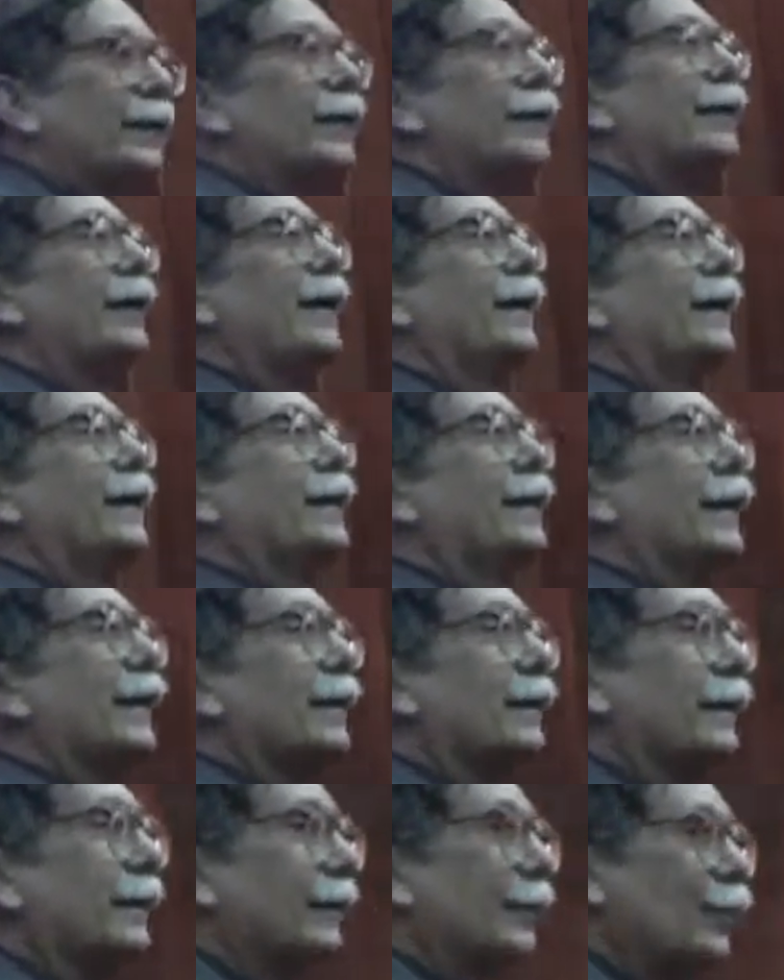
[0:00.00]
they can
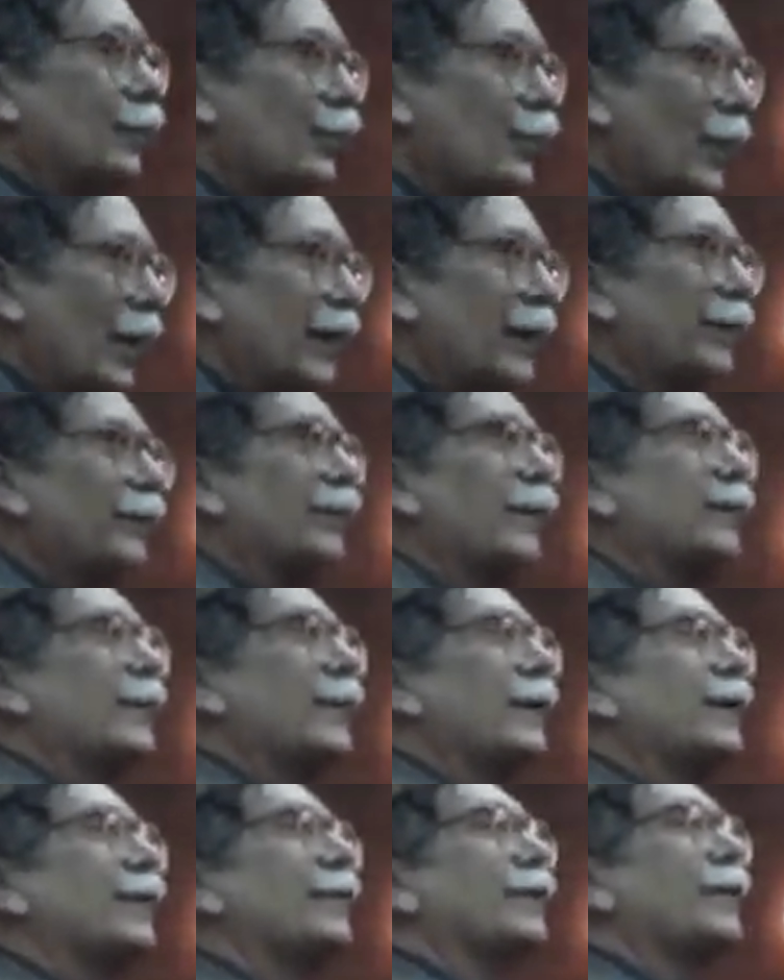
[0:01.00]
get money from
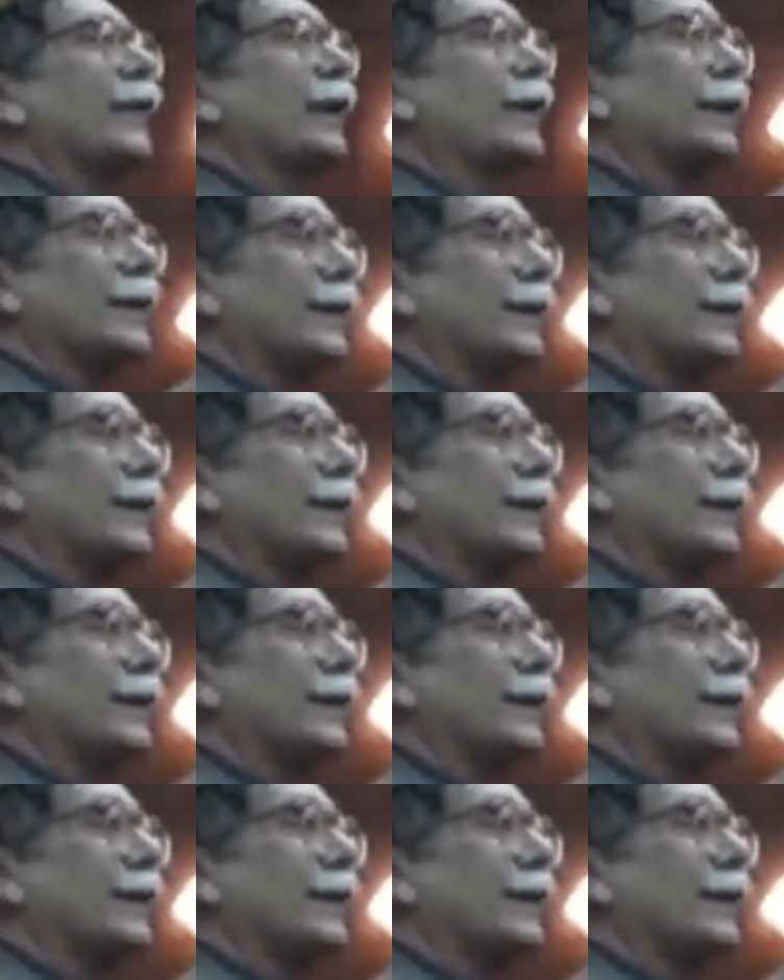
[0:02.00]
this and they can